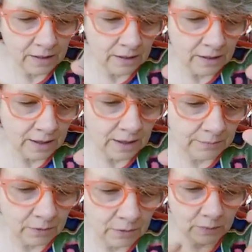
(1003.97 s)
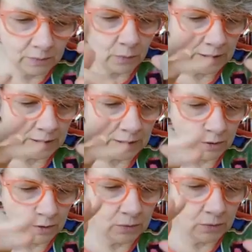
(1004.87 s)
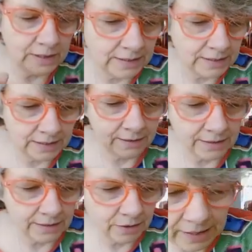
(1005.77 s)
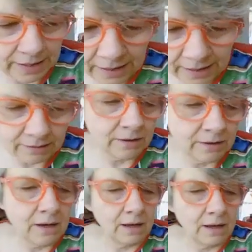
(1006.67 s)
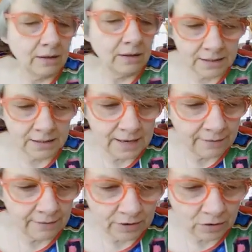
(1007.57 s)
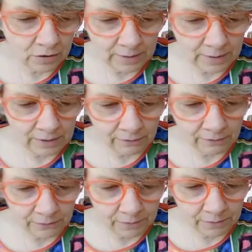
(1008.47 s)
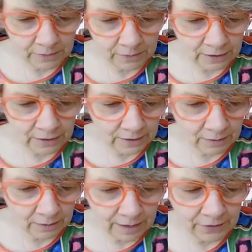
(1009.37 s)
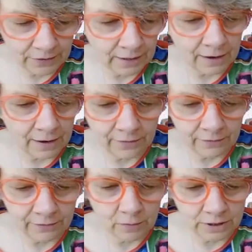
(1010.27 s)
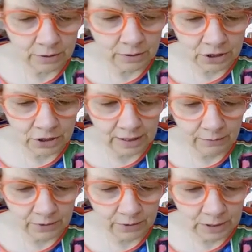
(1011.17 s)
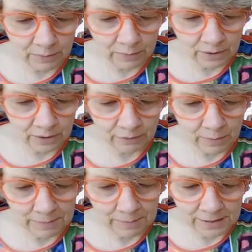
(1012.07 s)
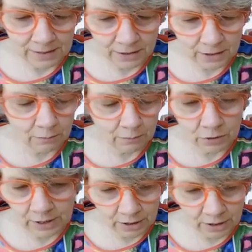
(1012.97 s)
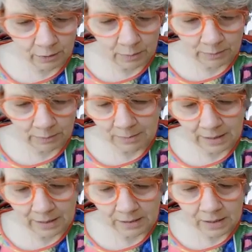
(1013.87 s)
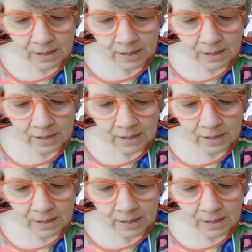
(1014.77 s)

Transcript: I'm not well coordinated, and that's okay. It hasn't ever stopped me from achieving everything I've ever wanted to achieve, which is part of my message in what I do with Bubbly Maths.